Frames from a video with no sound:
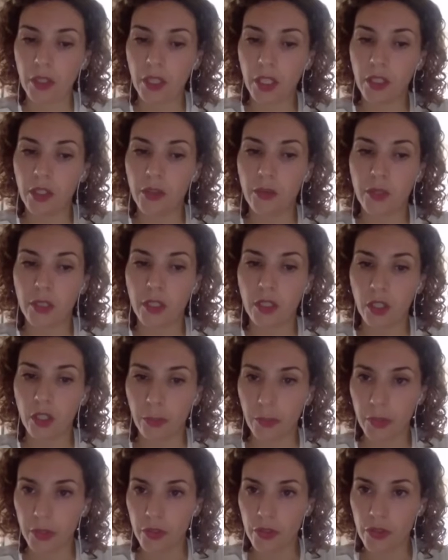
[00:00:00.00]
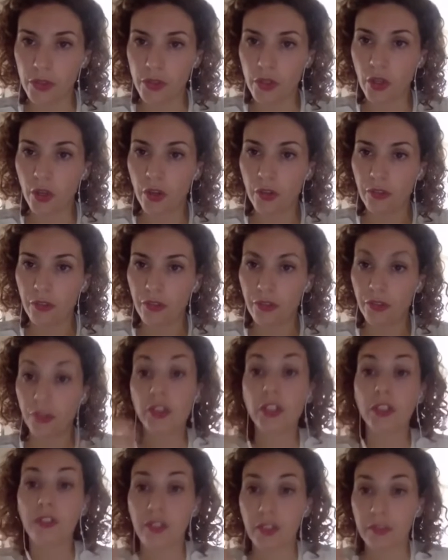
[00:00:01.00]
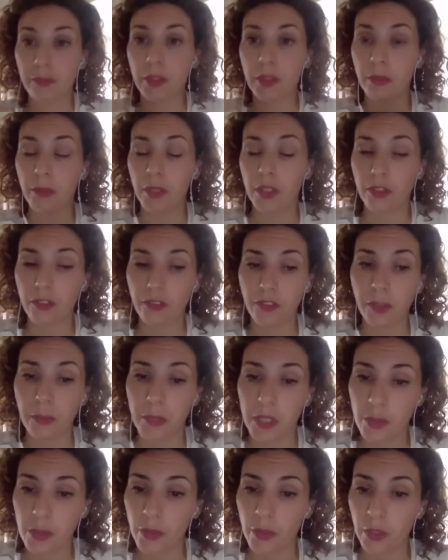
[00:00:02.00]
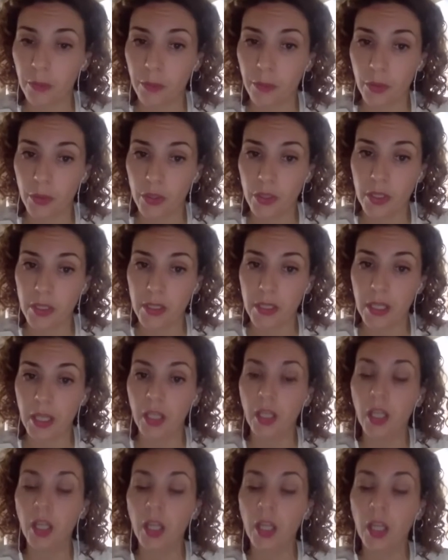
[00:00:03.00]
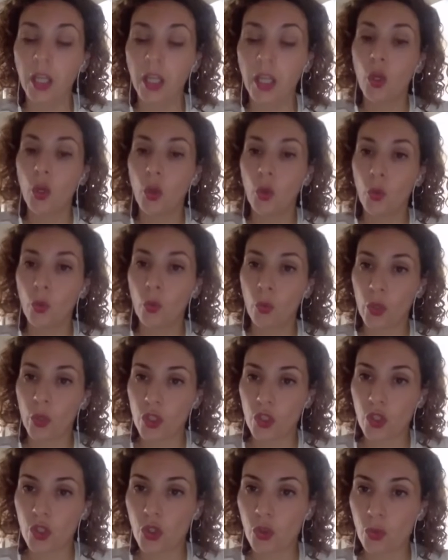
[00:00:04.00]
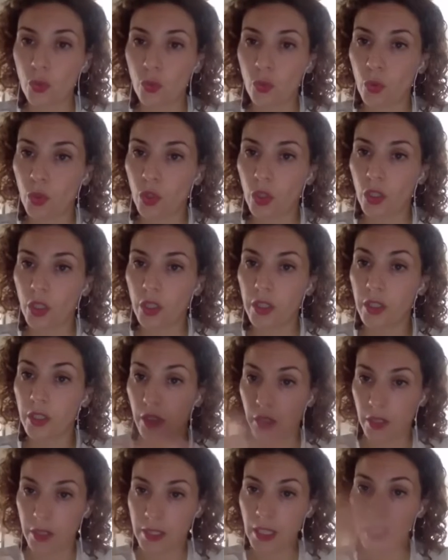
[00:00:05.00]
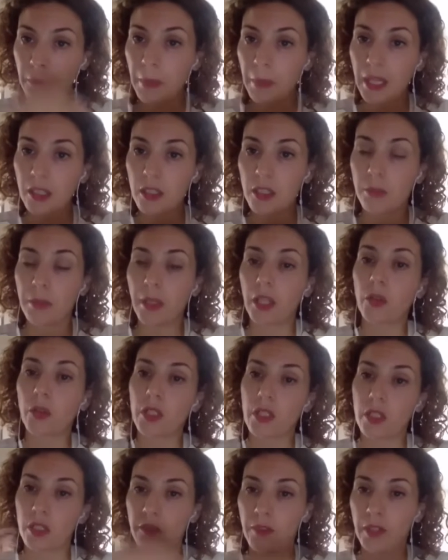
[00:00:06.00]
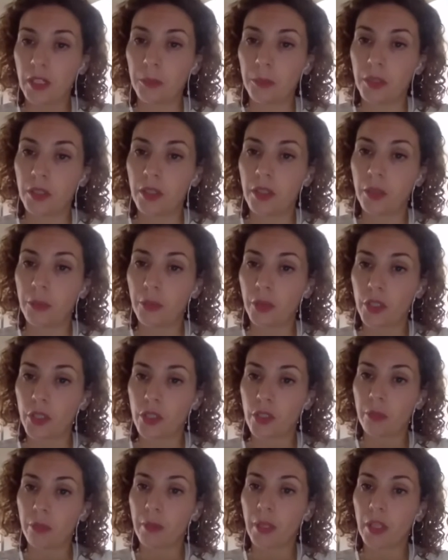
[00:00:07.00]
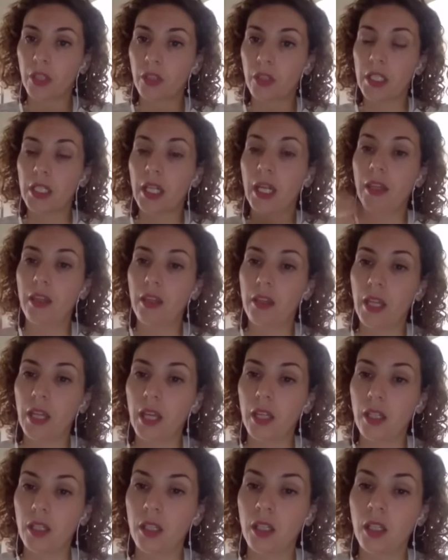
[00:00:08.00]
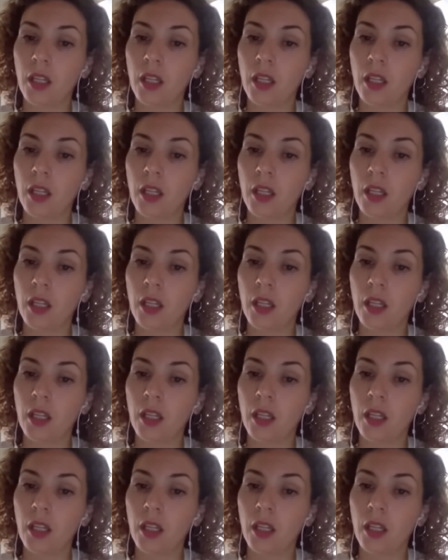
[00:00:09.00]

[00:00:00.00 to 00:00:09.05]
83 kilometers of 35mm film, it's really important to say, which were sent back to Belgrade, developed in the laboratory in Belgrade, and then